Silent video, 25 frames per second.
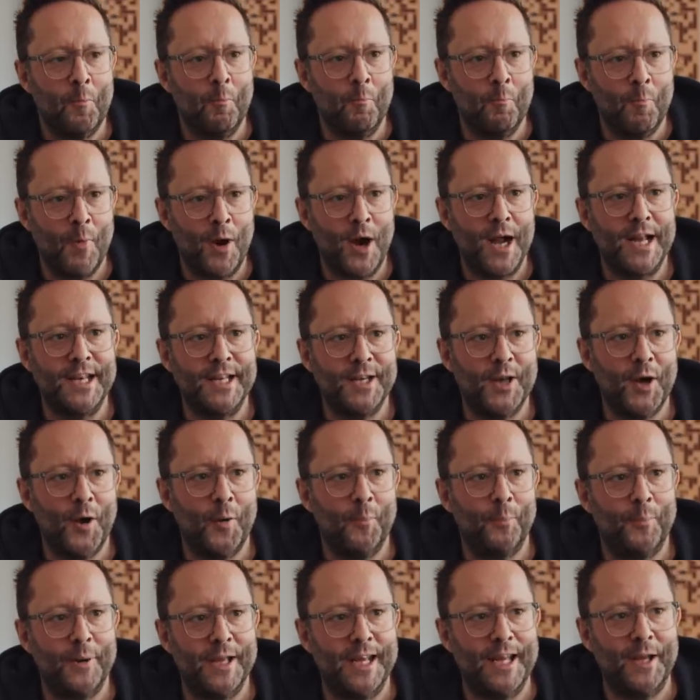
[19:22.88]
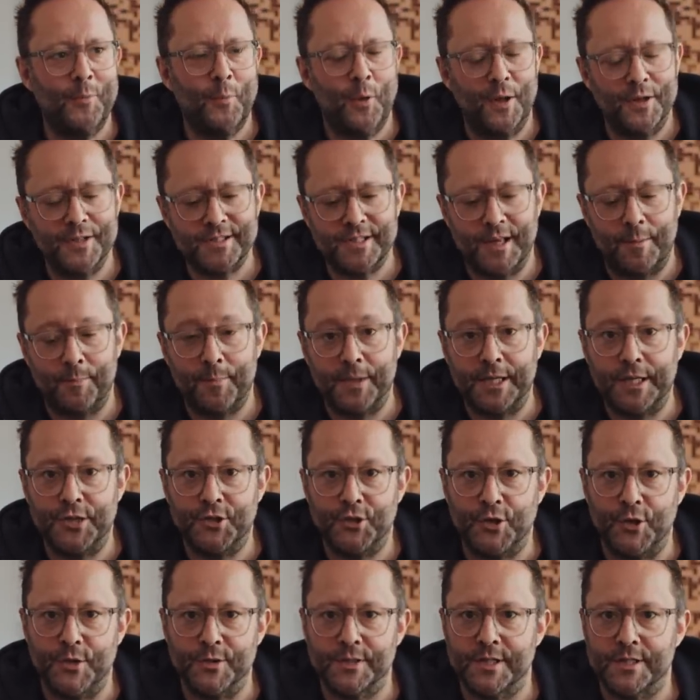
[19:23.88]
might not be what somebody
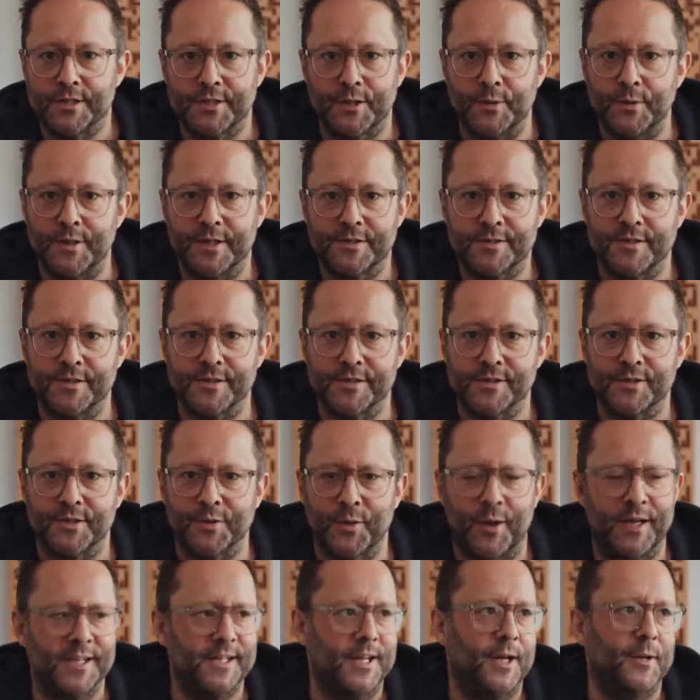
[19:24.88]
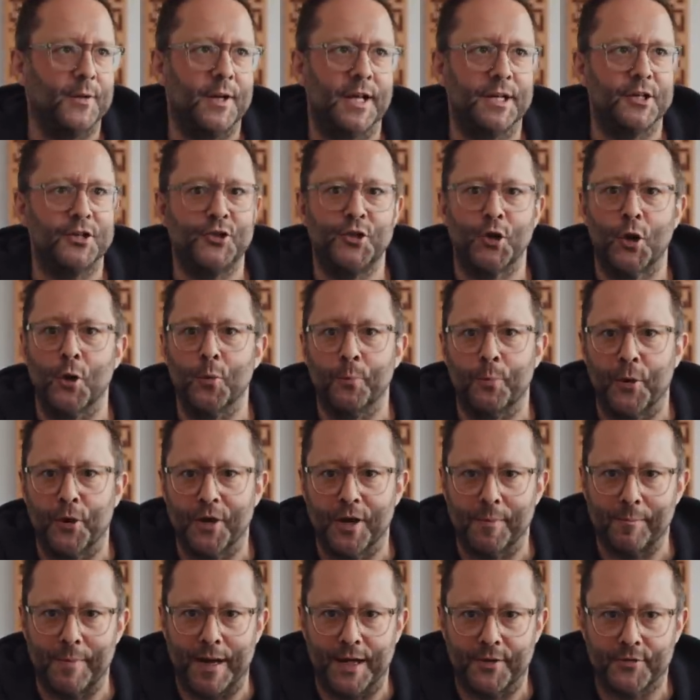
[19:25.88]
chooses who listens to, I don't know, like Joe
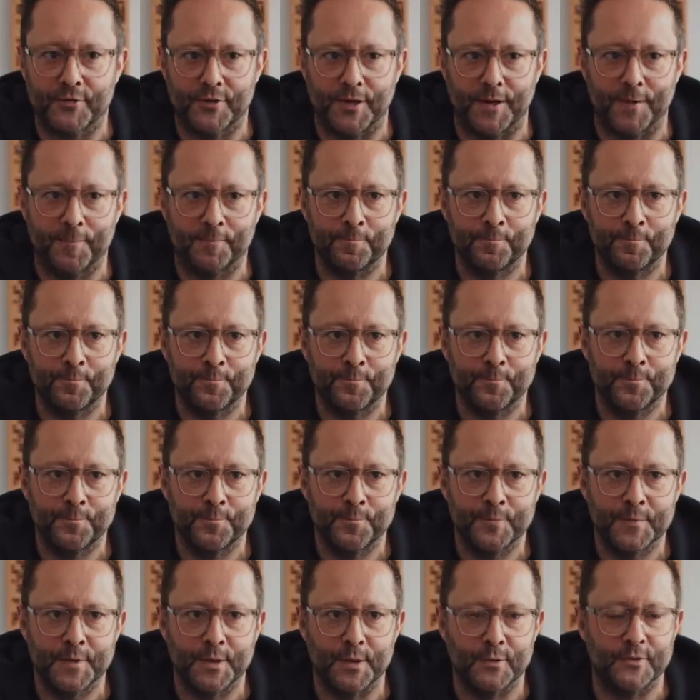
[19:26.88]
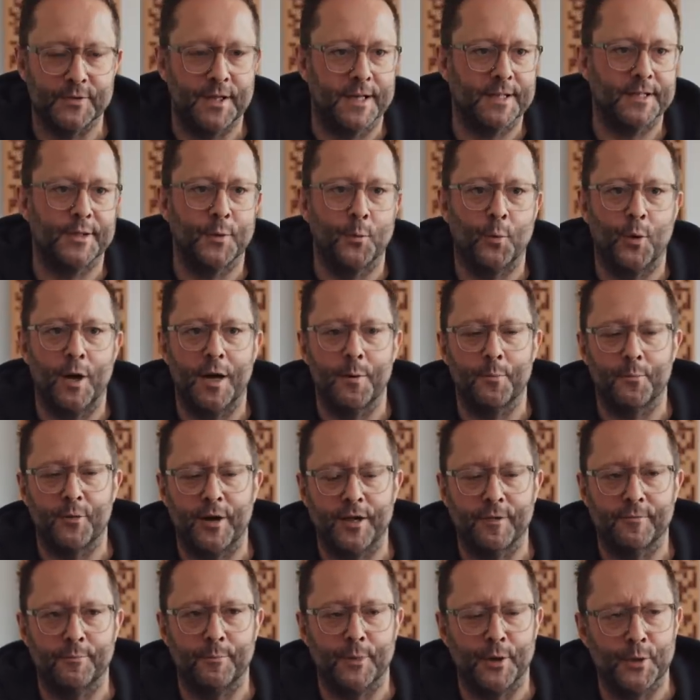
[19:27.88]
Bonamassa, who's like the white
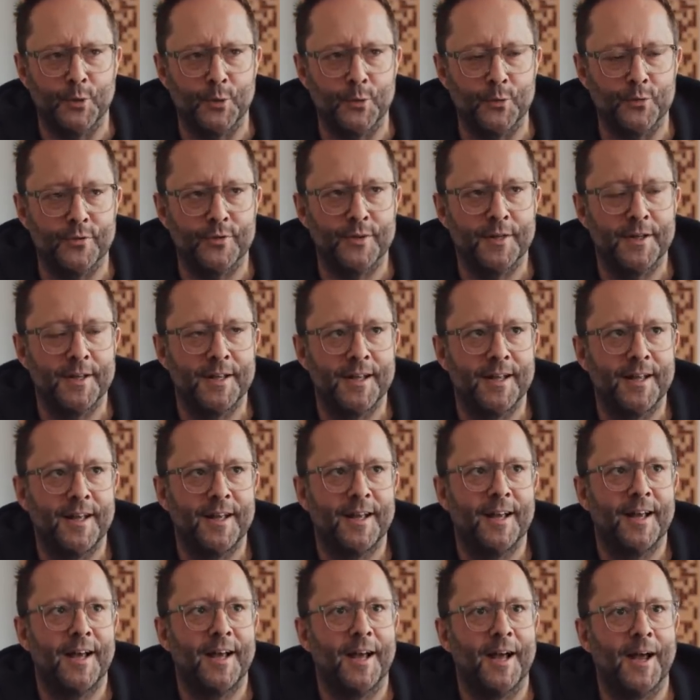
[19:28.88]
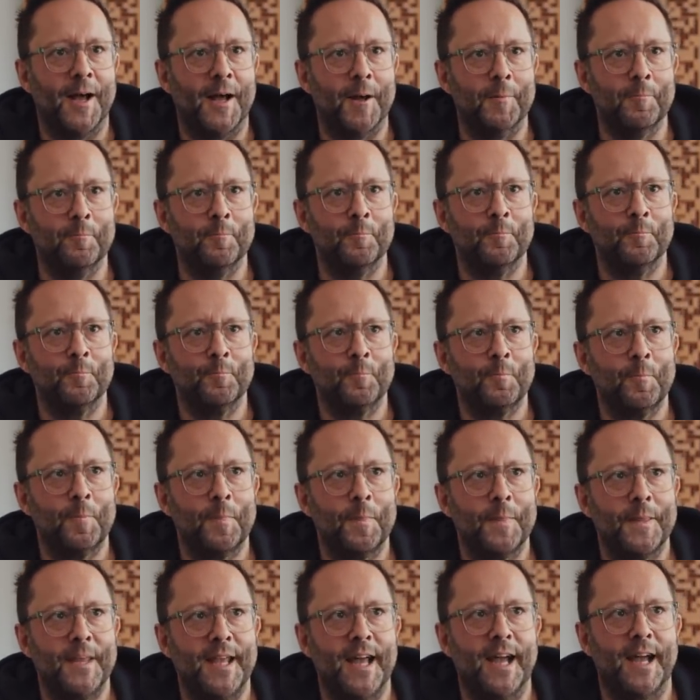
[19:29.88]
bread of blues.
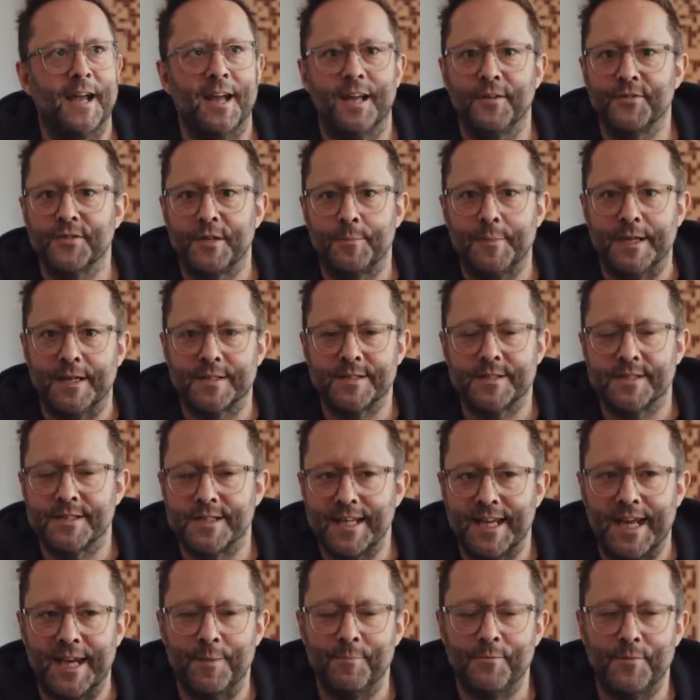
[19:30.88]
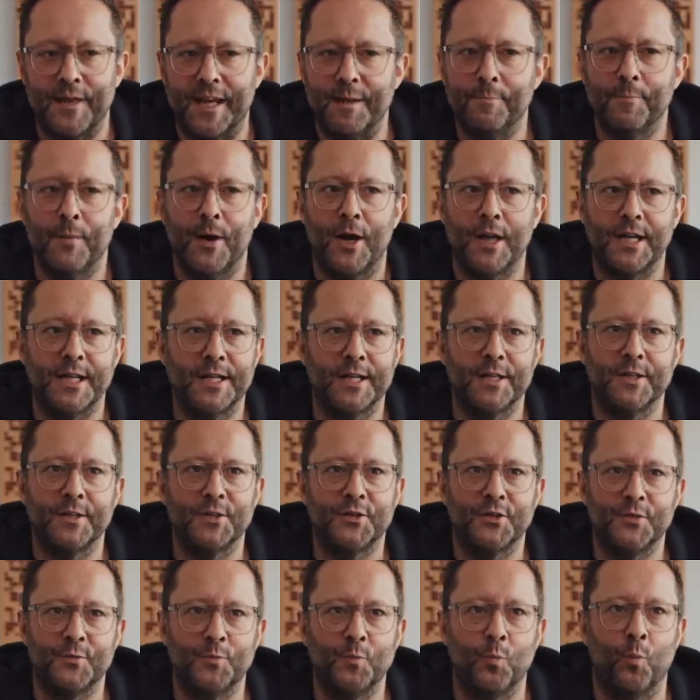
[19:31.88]
If somebody listens to him, they might
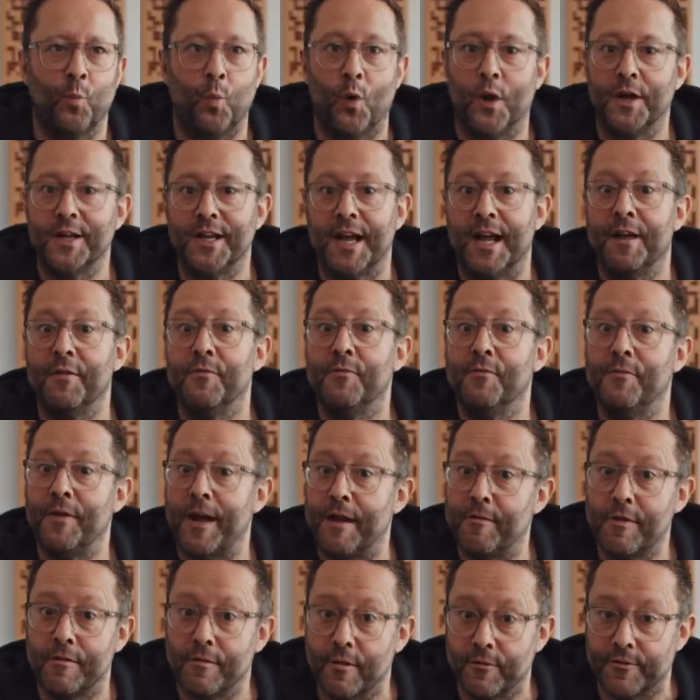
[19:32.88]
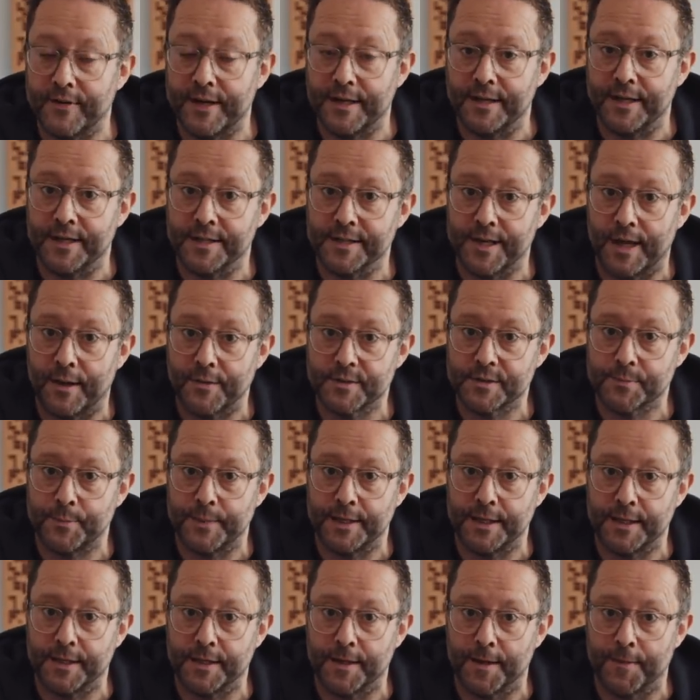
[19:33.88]
want a very revealing
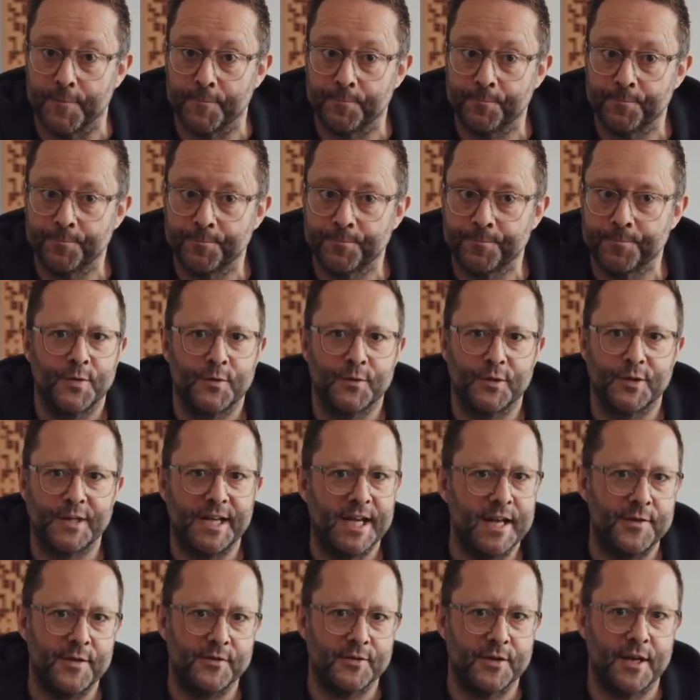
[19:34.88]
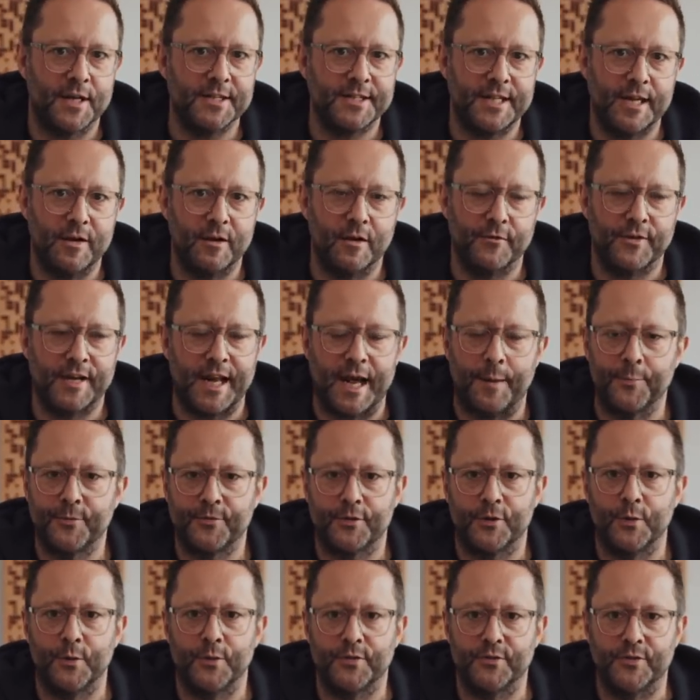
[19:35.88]
loudspeaker. So yeah, this idea of an
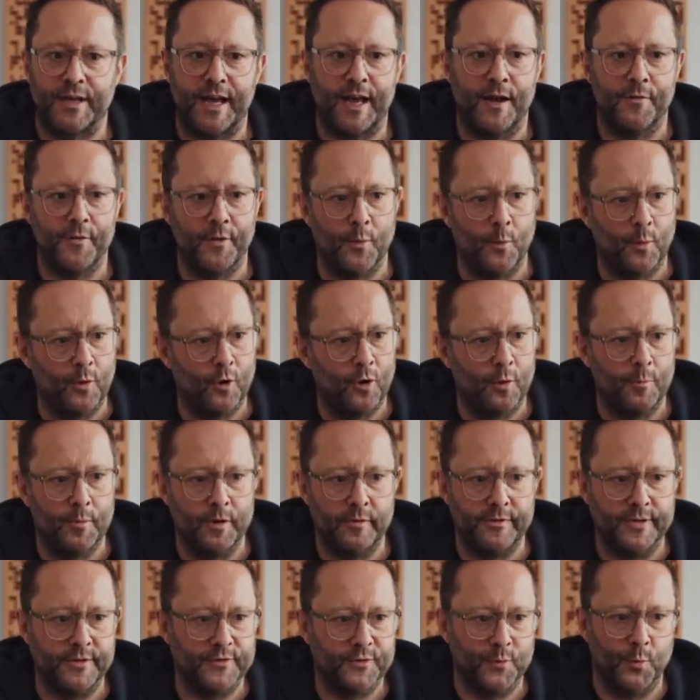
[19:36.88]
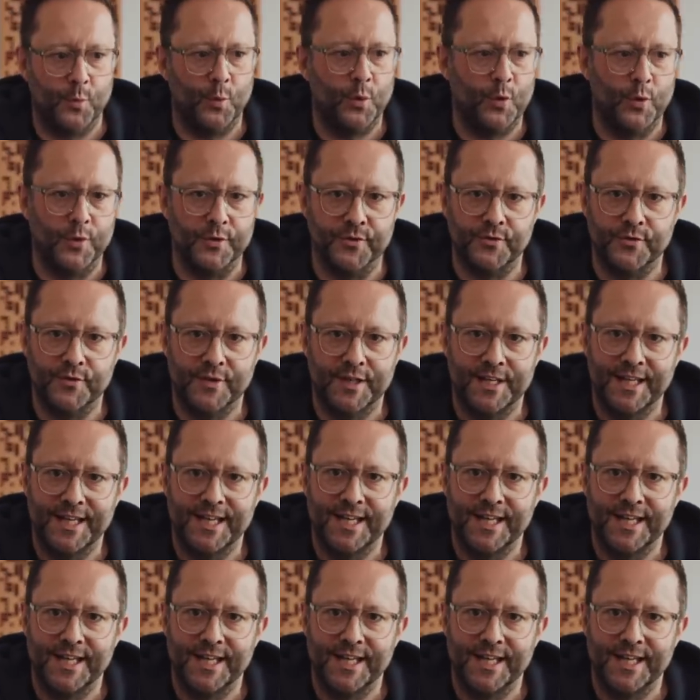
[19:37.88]
absolute sound that we're all moving towards